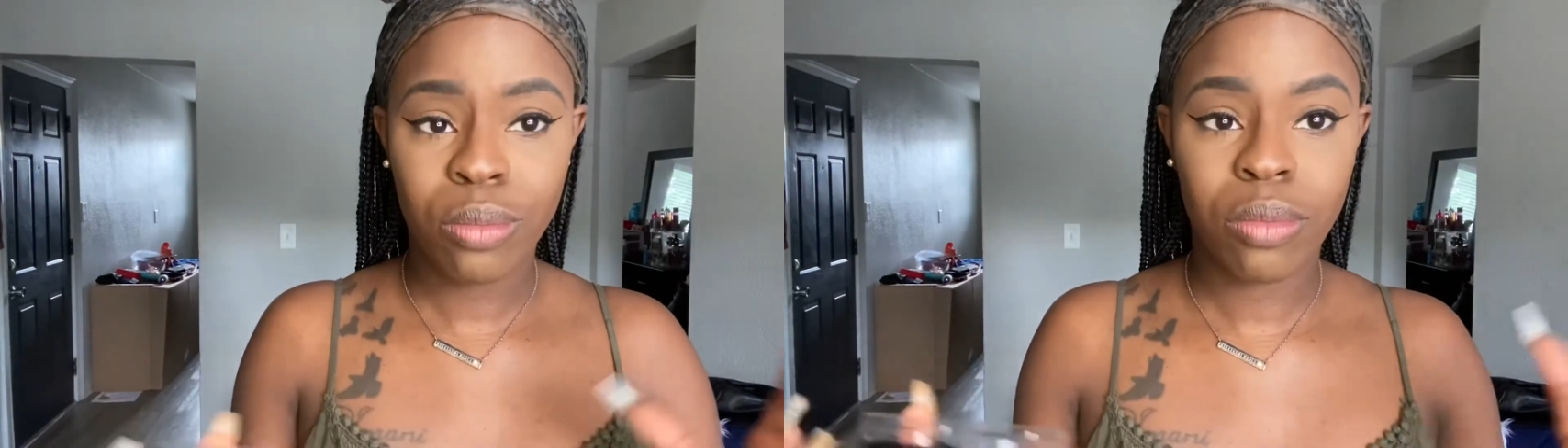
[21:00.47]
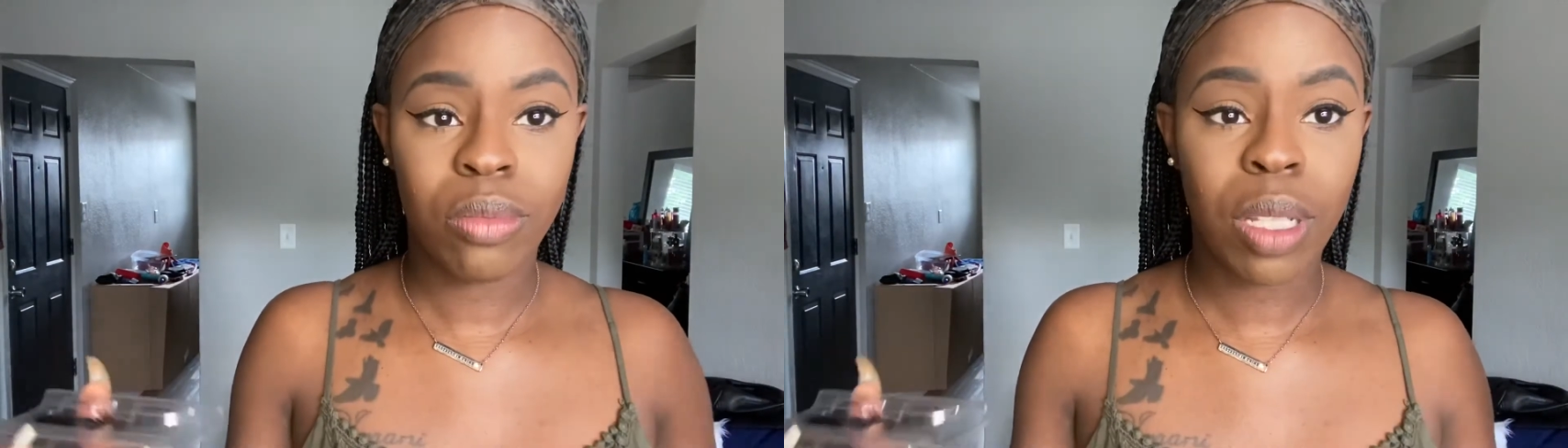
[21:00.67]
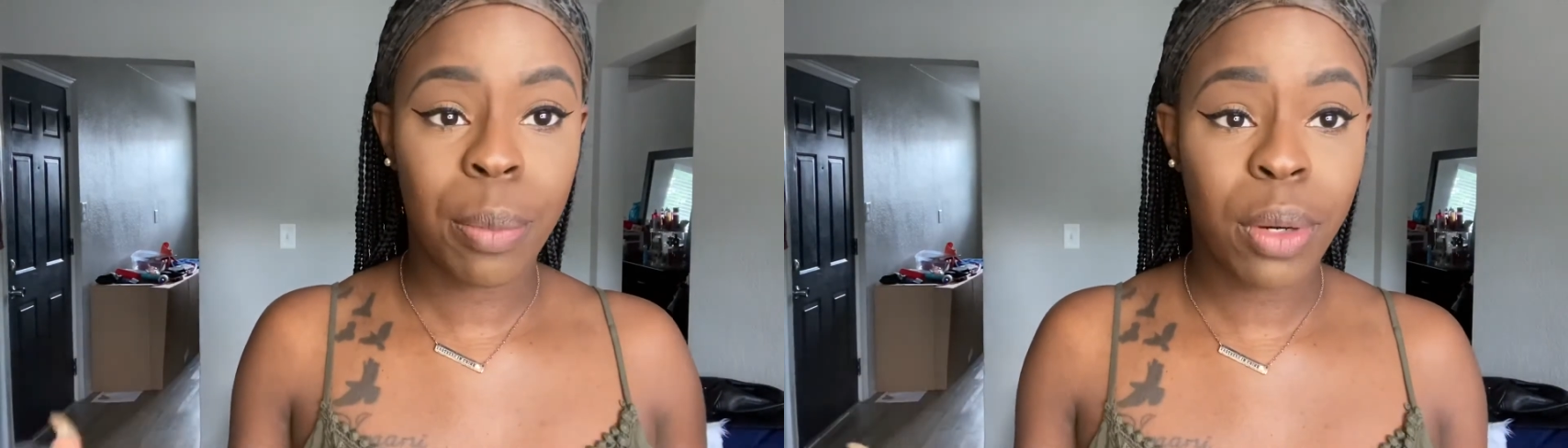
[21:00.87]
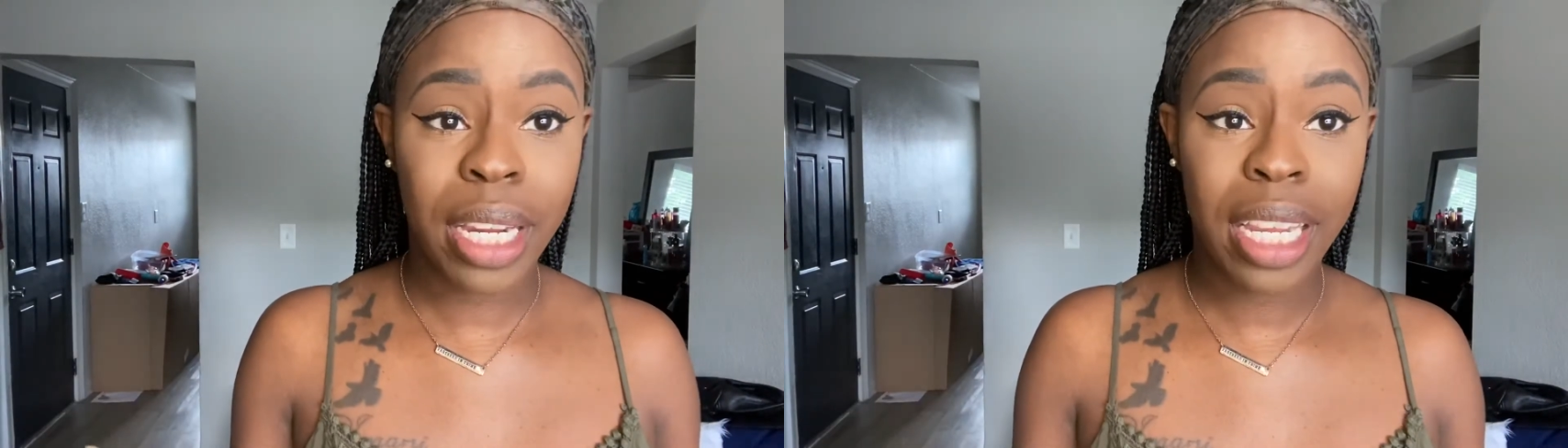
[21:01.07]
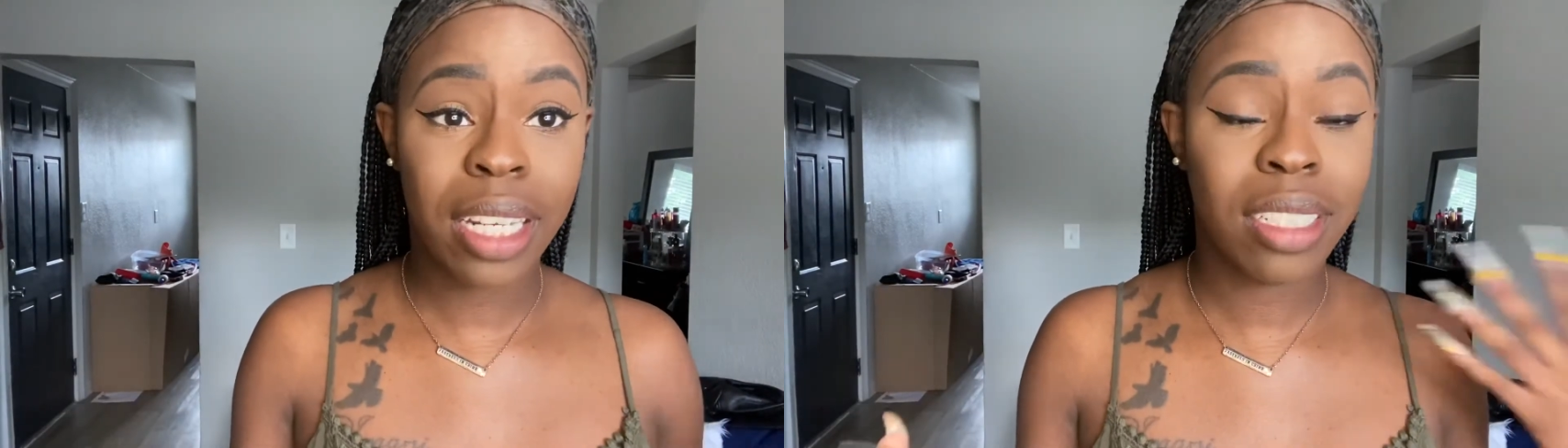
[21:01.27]
the
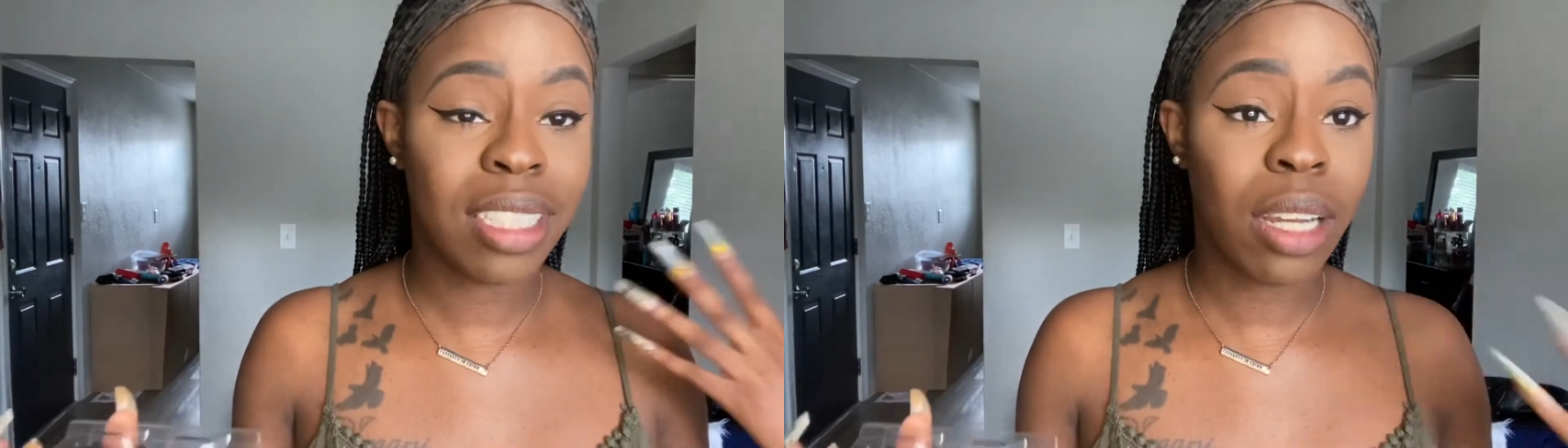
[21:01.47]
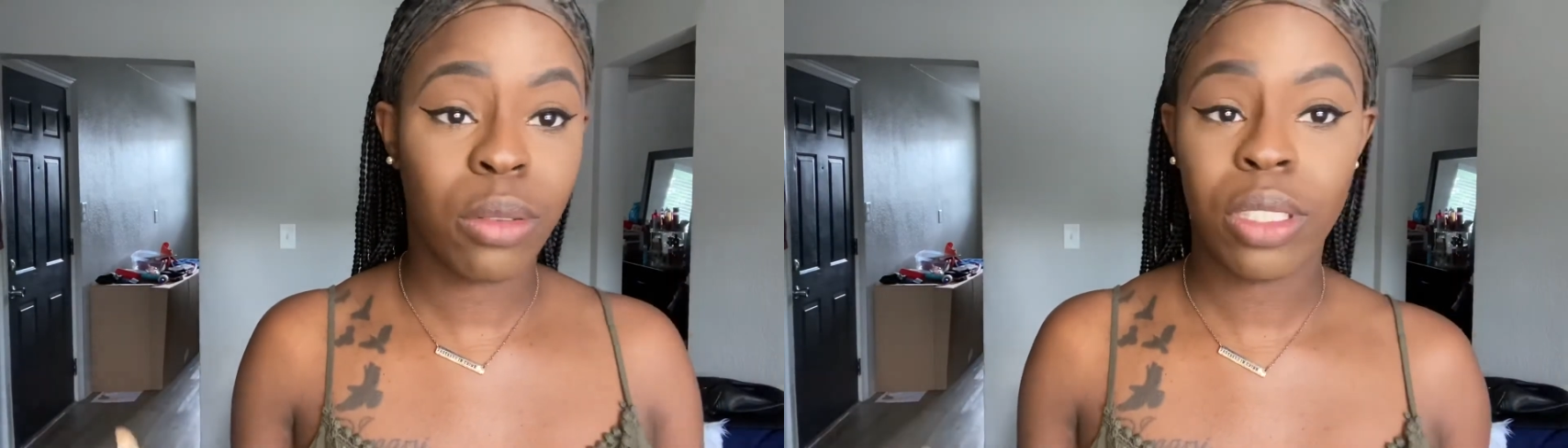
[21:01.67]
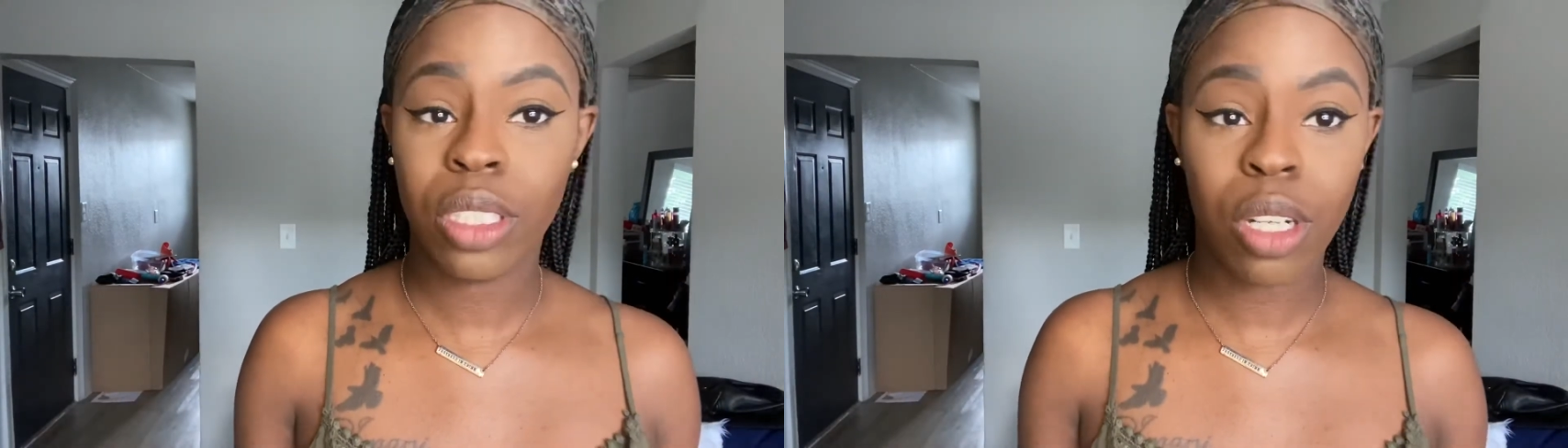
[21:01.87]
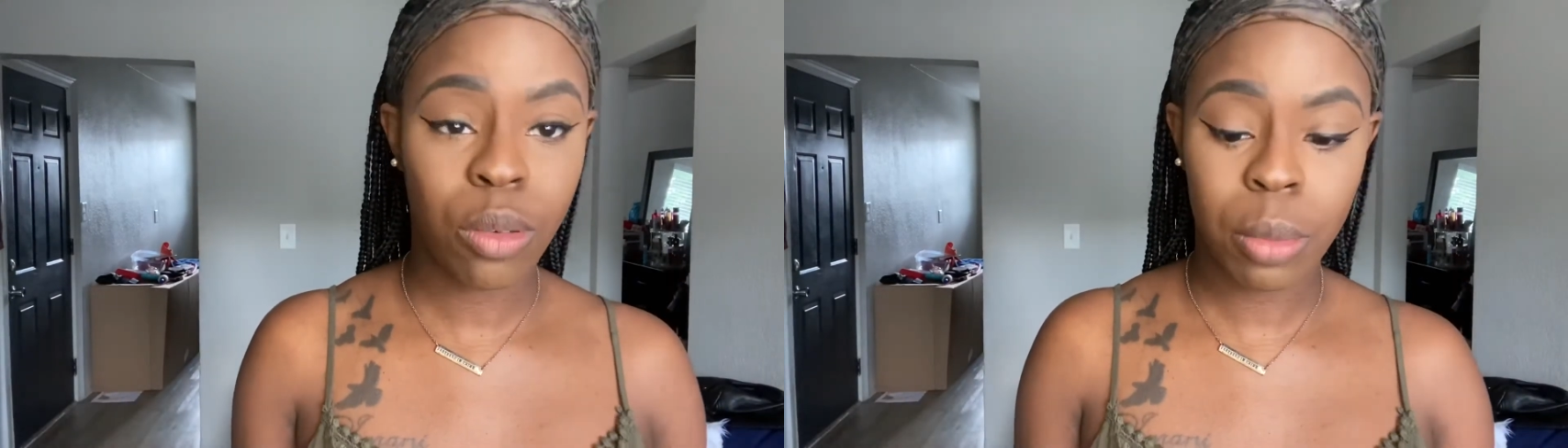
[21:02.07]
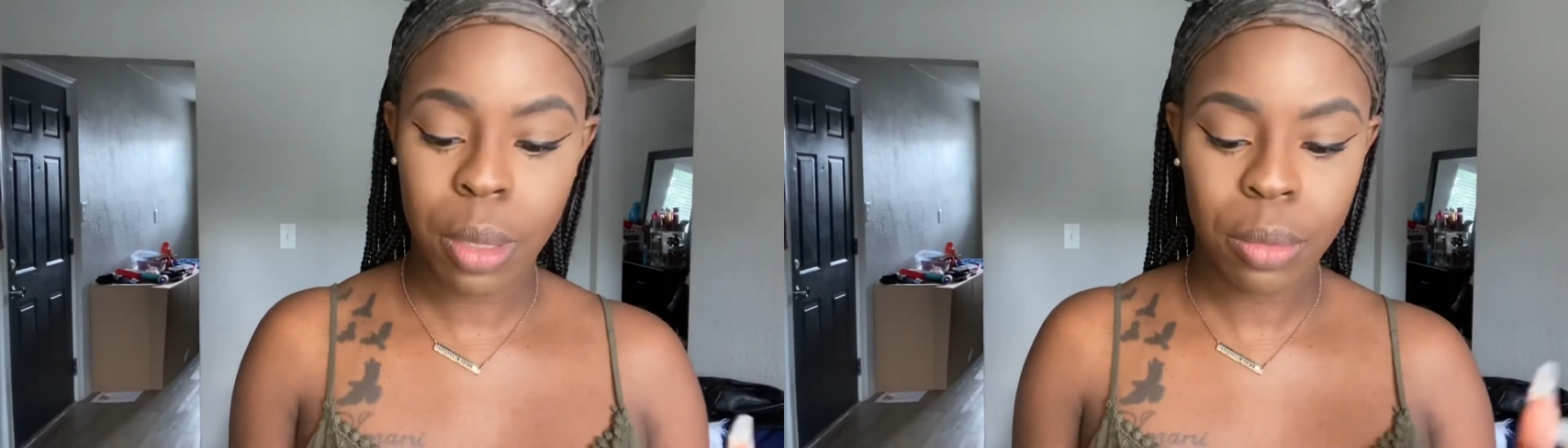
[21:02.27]
brand because I really don't remember